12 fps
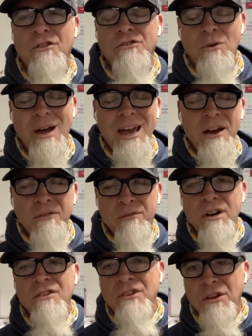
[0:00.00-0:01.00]
So
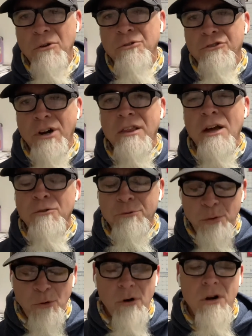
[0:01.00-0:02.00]
every single drink that was
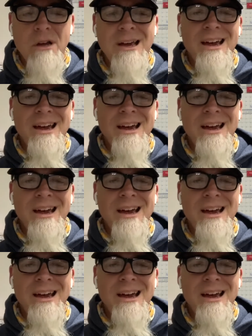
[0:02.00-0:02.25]
poured,